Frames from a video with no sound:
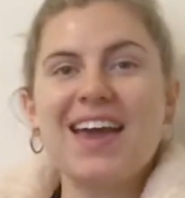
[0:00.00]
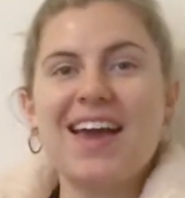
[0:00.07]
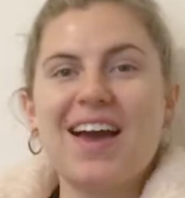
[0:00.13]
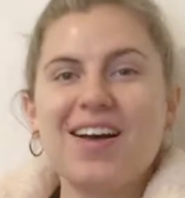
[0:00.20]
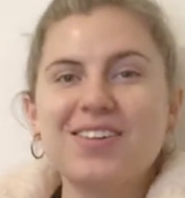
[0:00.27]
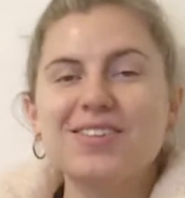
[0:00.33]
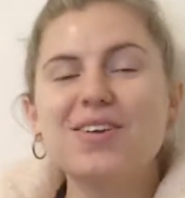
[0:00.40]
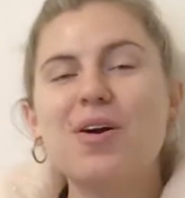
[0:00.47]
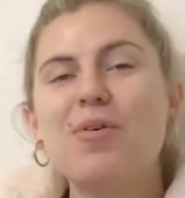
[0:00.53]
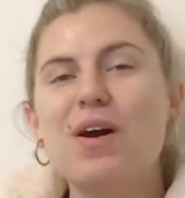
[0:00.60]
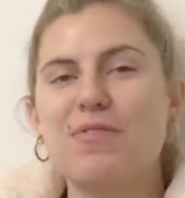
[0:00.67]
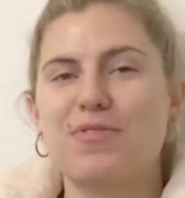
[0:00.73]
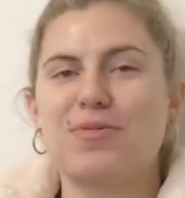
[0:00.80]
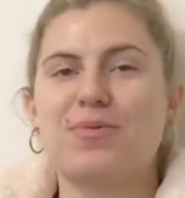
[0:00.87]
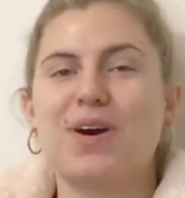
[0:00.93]
hello
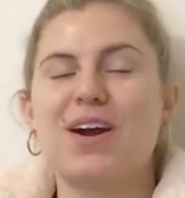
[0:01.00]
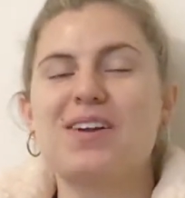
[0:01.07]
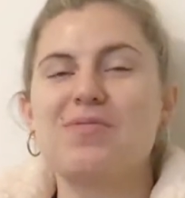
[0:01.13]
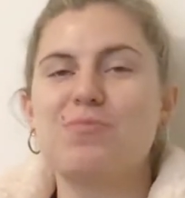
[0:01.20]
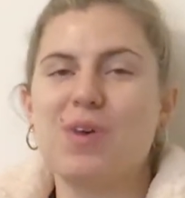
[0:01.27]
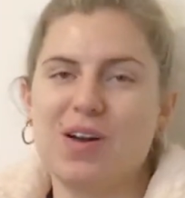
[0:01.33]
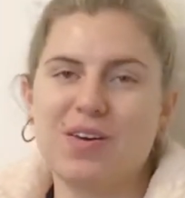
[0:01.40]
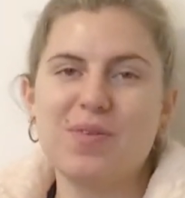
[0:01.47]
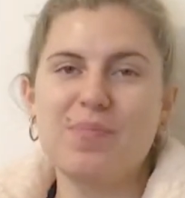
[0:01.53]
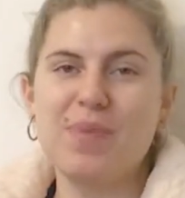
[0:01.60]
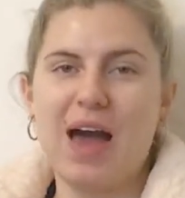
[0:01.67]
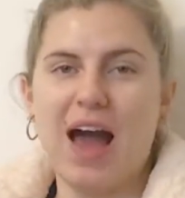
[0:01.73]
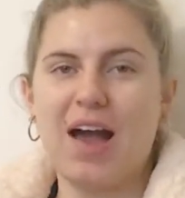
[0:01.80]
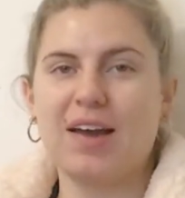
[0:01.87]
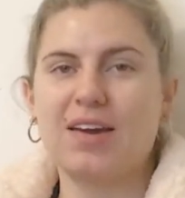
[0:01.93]
everyone, welcome
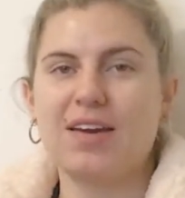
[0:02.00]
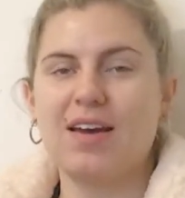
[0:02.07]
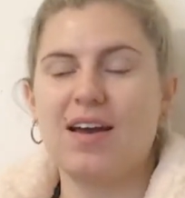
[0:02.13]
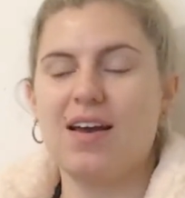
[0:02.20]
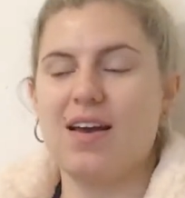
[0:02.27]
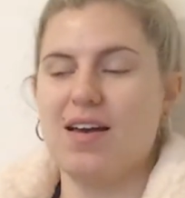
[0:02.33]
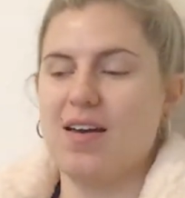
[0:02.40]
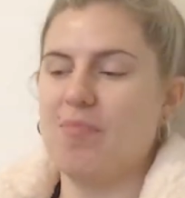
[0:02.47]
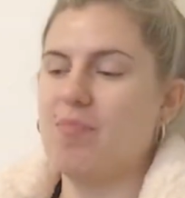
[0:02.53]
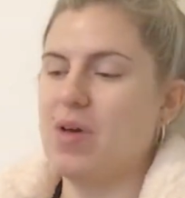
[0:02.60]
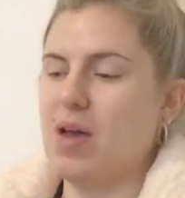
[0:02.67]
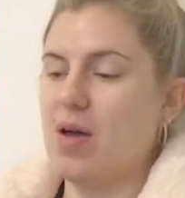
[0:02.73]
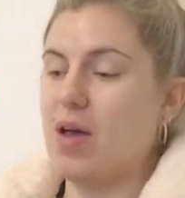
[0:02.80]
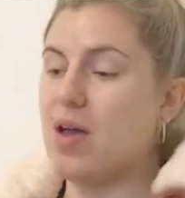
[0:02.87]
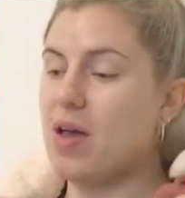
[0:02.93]
back.
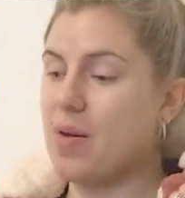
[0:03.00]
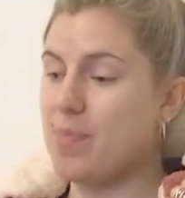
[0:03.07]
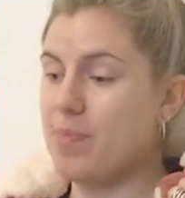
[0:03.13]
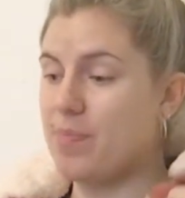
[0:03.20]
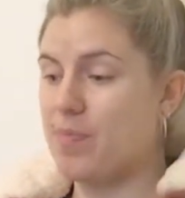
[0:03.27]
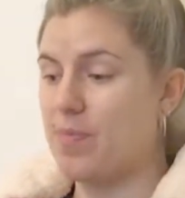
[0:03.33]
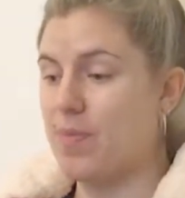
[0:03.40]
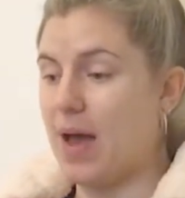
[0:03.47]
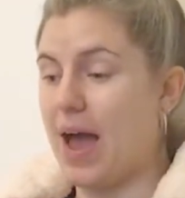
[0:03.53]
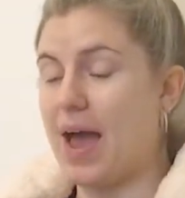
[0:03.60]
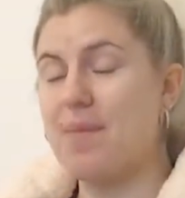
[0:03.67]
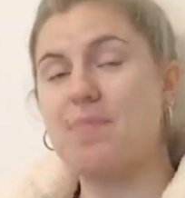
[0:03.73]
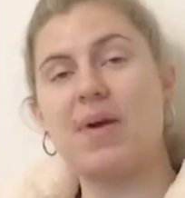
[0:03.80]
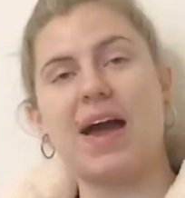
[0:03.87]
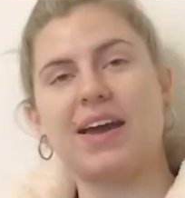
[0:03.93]

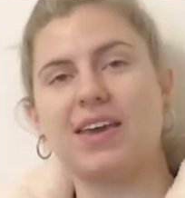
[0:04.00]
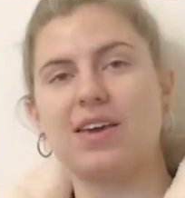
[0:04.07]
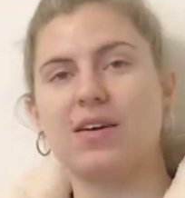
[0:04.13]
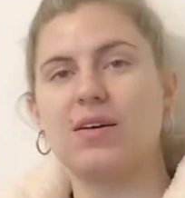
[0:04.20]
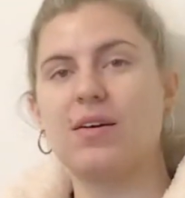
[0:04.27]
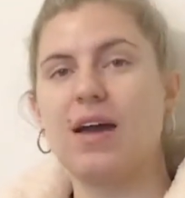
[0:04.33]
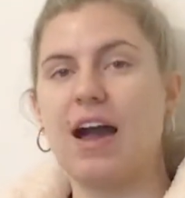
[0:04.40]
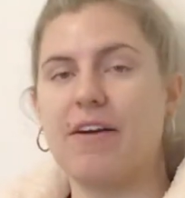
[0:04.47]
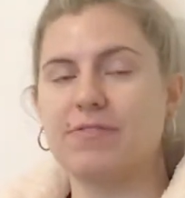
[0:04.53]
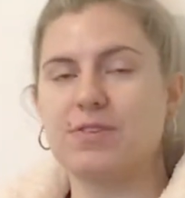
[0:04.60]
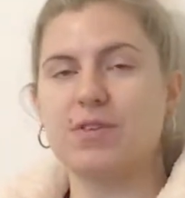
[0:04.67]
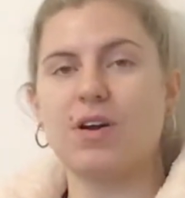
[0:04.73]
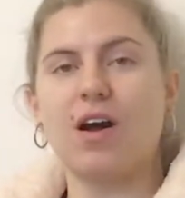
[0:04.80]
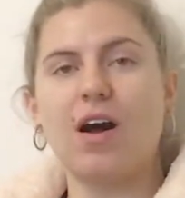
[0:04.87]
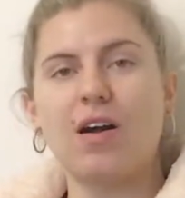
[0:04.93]
I'm back here after
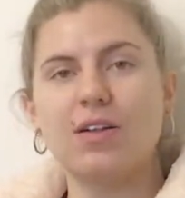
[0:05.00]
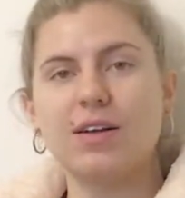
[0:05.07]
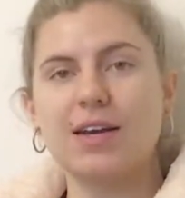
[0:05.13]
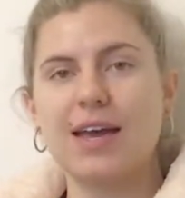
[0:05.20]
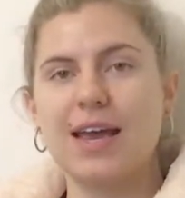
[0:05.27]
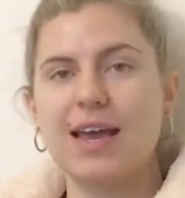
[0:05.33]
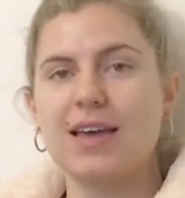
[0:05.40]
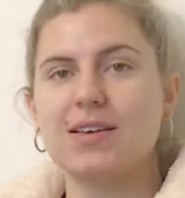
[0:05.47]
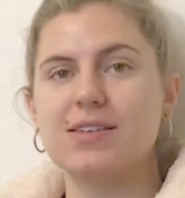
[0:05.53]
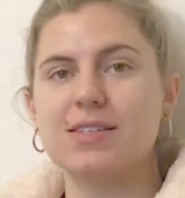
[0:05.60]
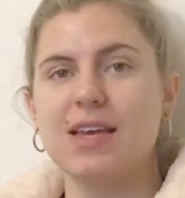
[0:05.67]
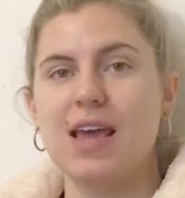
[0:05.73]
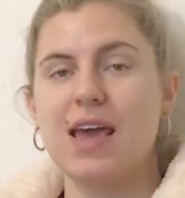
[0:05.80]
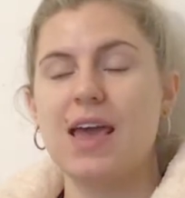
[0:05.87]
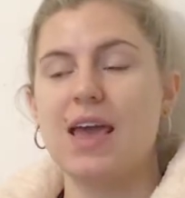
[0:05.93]
the
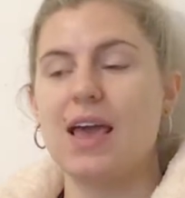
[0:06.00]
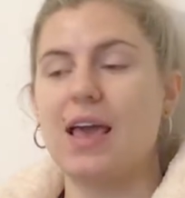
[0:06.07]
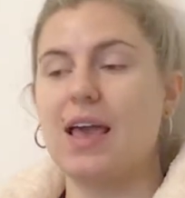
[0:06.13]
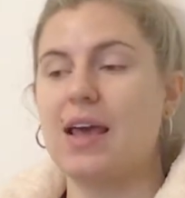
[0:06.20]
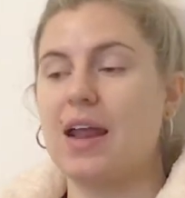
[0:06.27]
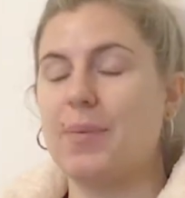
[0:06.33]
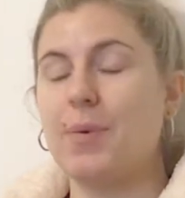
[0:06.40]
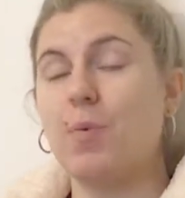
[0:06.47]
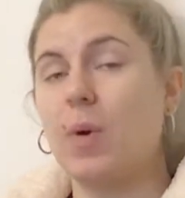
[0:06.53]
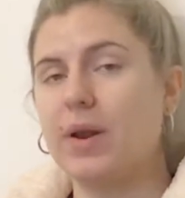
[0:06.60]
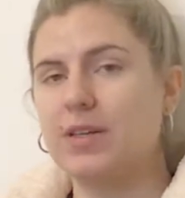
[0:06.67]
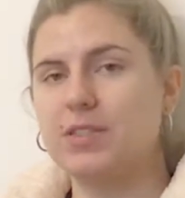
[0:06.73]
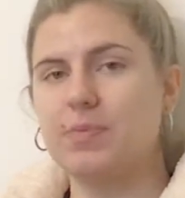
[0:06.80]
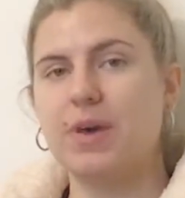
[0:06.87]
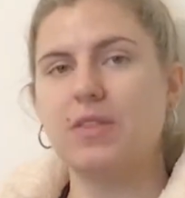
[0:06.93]
holidays, and I've been
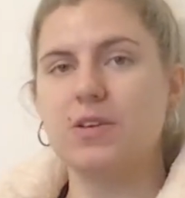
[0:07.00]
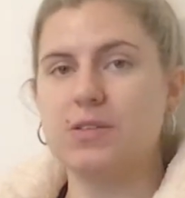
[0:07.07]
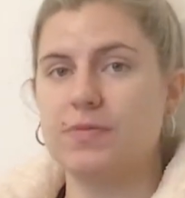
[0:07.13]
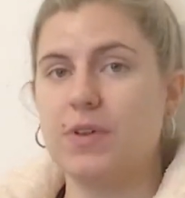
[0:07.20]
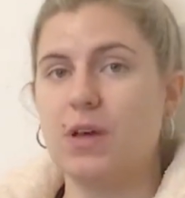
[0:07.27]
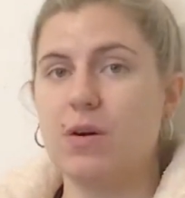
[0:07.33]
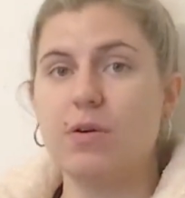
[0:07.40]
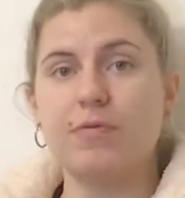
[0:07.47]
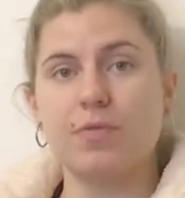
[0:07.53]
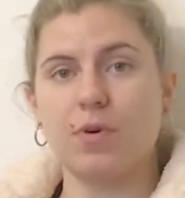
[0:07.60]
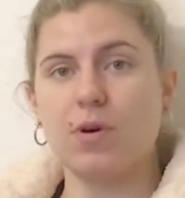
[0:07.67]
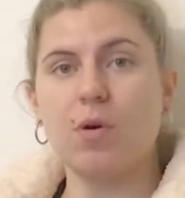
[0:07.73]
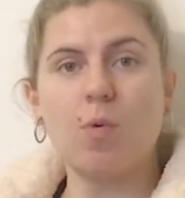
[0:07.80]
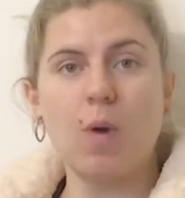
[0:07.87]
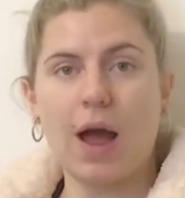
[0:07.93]
wanting to make this video
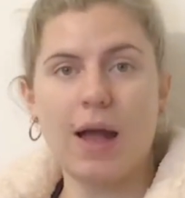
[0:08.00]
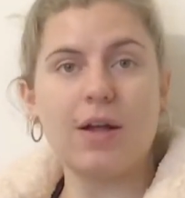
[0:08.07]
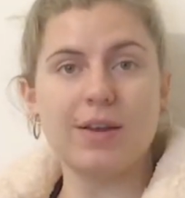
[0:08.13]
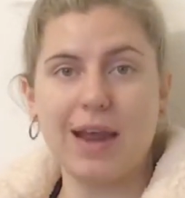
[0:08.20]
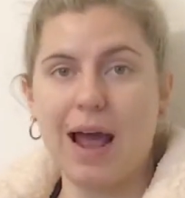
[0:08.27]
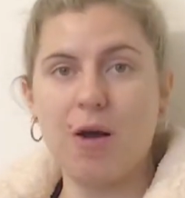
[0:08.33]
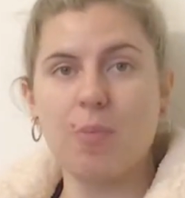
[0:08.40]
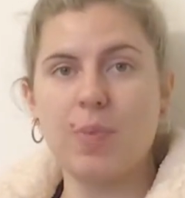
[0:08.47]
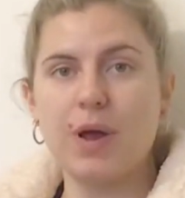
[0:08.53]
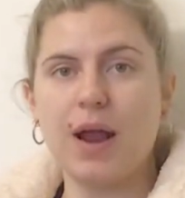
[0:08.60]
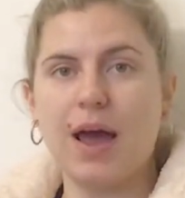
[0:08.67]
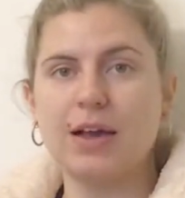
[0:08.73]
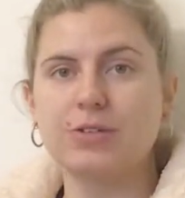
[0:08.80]
for a while now, but